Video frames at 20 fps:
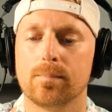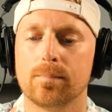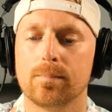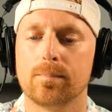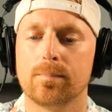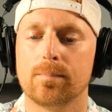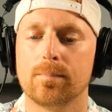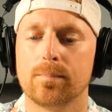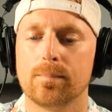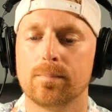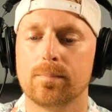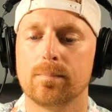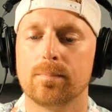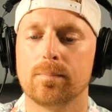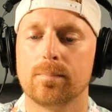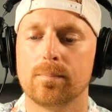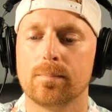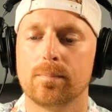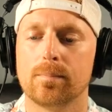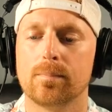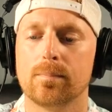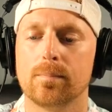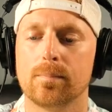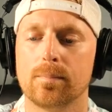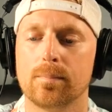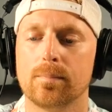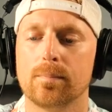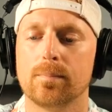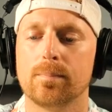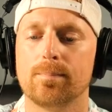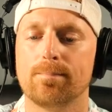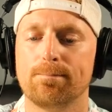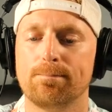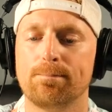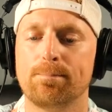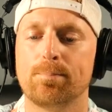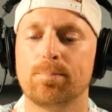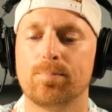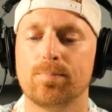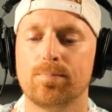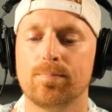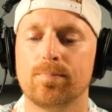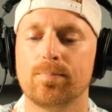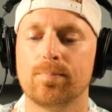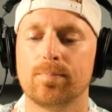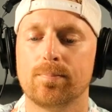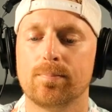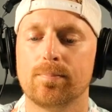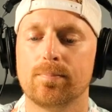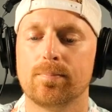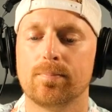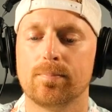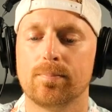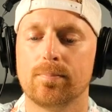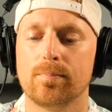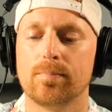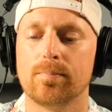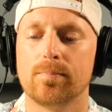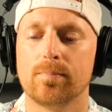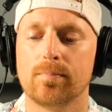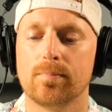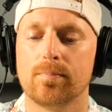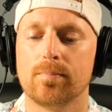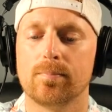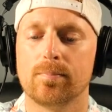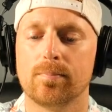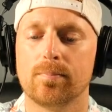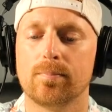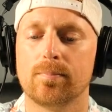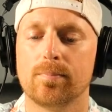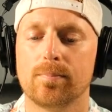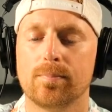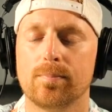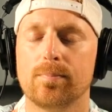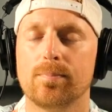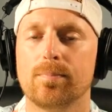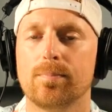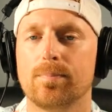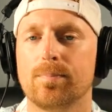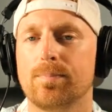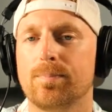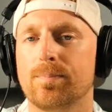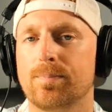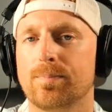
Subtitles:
The person shown says nothing.